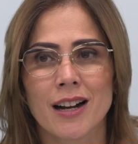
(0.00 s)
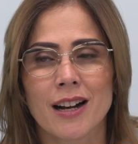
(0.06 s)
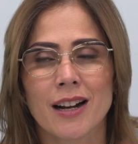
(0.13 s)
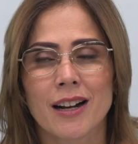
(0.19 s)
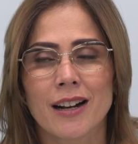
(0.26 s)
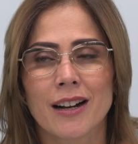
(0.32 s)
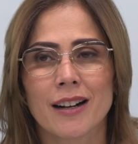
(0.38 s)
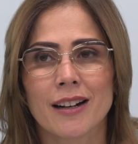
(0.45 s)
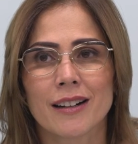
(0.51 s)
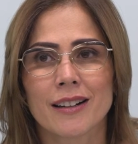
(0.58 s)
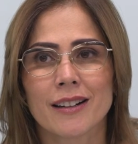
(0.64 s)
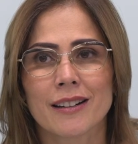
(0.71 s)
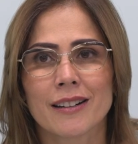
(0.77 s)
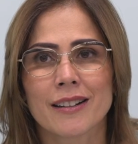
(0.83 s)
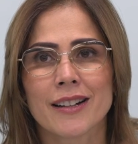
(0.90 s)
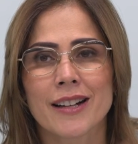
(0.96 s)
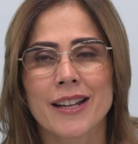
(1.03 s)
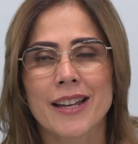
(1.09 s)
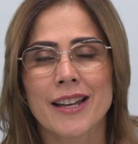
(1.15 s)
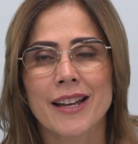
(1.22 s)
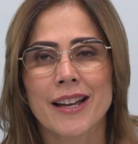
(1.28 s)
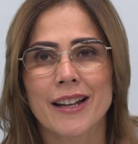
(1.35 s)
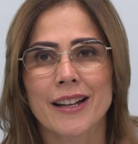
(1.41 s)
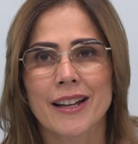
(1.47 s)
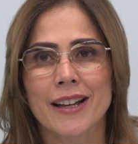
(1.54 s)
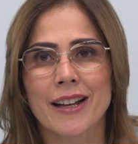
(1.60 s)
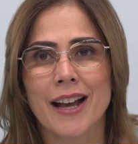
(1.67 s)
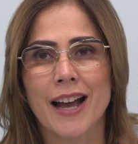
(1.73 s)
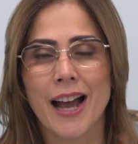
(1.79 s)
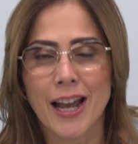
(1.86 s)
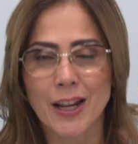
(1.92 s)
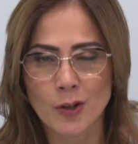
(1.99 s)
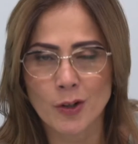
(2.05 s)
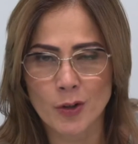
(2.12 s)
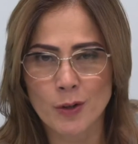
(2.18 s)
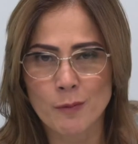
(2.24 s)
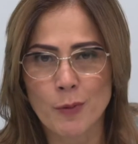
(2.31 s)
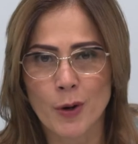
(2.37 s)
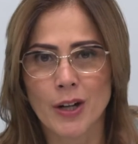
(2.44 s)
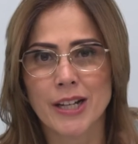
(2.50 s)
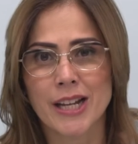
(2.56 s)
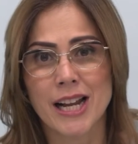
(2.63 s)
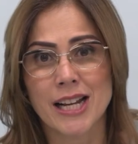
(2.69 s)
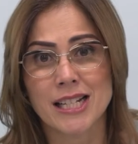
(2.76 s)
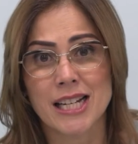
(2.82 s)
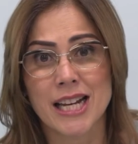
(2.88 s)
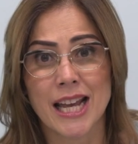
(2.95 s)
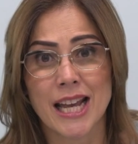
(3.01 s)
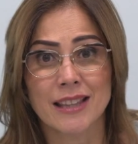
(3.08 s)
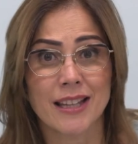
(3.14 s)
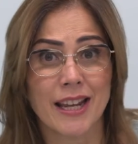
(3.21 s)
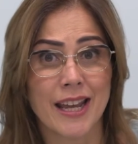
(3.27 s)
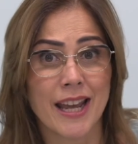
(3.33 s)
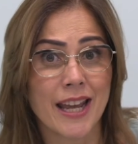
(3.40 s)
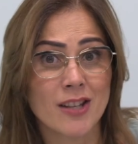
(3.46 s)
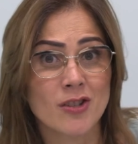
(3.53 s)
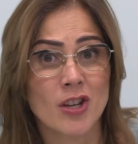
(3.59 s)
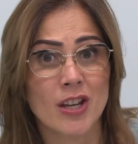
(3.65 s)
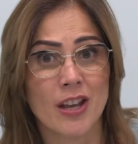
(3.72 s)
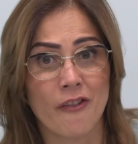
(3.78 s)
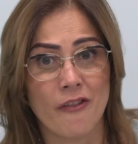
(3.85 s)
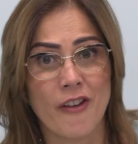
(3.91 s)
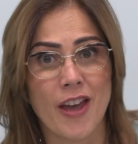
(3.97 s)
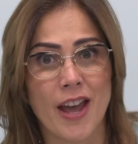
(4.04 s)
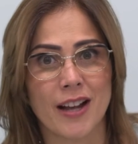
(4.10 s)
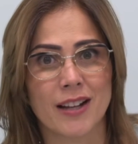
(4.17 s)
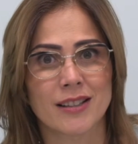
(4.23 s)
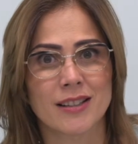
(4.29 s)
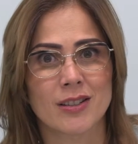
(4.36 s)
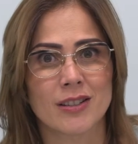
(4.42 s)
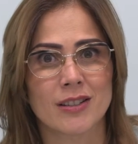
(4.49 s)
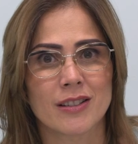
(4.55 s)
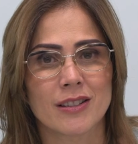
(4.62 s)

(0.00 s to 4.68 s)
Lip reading: I know that barley has an anti-aging effect.